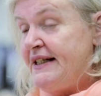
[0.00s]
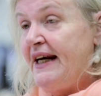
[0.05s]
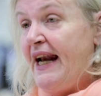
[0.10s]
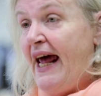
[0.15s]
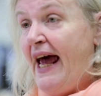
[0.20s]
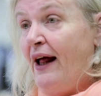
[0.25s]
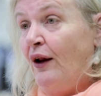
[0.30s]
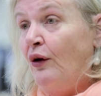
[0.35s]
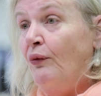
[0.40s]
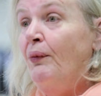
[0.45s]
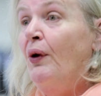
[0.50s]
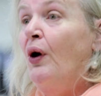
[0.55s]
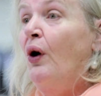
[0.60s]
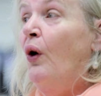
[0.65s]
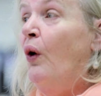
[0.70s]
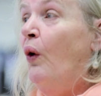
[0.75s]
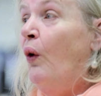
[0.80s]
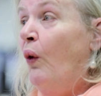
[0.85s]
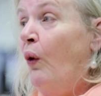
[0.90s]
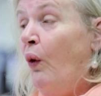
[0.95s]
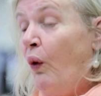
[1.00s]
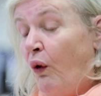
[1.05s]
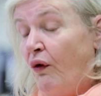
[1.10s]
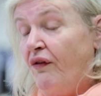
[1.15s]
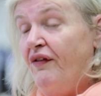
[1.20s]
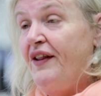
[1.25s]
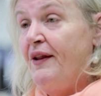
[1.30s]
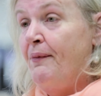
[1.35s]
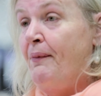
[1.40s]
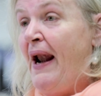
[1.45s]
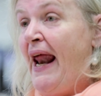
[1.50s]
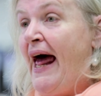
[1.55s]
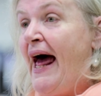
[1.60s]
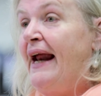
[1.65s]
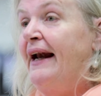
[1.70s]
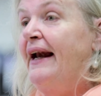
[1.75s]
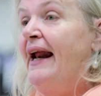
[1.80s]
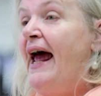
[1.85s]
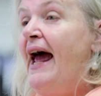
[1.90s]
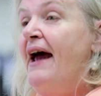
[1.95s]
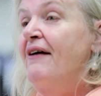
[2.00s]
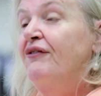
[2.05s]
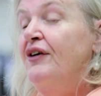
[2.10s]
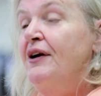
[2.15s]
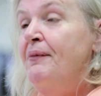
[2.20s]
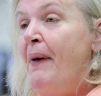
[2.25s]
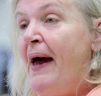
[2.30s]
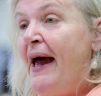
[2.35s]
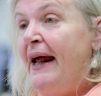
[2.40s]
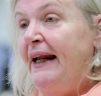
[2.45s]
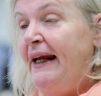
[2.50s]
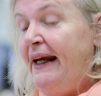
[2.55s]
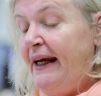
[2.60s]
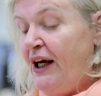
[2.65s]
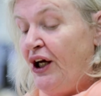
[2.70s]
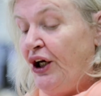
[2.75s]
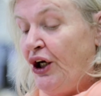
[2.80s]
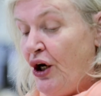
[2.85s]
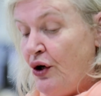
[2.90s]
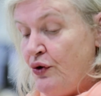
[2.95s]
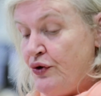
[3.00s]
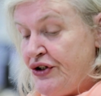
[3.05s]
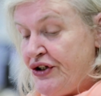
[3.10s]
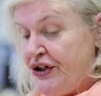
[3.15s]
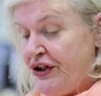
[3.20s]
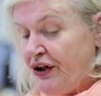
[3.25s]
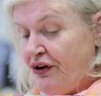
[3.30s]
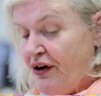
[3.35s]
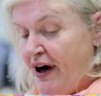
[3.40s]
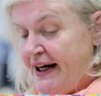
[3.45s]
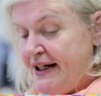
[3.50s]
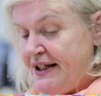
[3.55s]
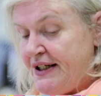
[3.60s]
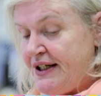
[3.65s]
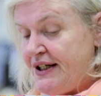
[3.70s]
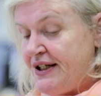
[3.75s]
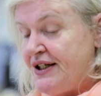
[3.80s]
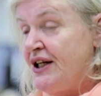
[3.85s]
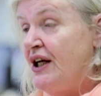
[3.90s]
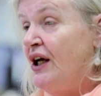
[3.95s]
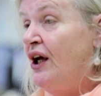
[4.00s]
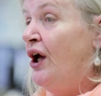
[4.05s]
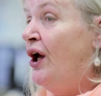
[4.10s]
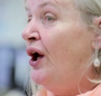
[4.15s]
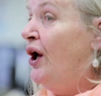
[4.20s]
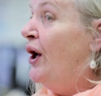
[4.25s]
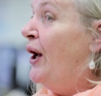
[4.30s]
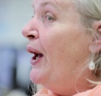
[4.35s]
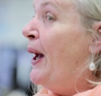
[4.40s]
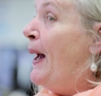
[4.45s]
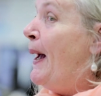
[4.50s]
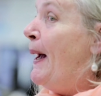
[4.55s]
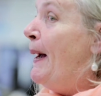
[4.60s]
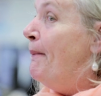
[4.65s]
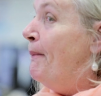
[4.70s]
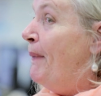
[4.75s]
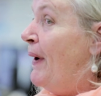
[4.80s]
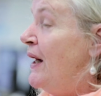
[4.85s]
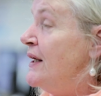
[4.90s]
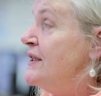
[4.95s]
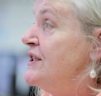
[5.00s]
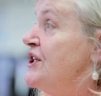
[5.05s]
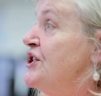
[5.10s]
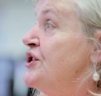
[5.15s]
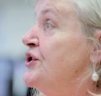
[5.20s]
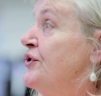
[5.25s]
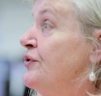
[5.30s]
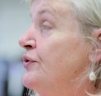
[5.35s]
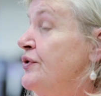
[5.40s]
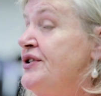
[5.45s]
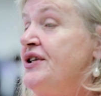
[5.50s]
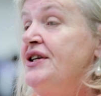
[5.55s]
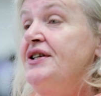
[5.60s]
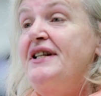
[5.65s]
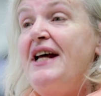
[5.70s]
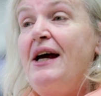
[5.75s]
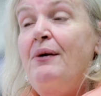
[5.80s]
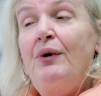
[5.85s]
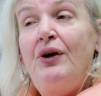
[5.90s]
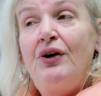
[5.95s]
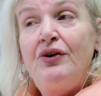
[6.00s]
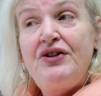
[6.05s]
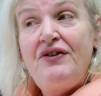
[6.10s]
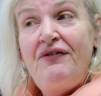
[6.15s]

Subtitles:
and help or for the plan. Every penny goes to the creditors. But I should also say we're not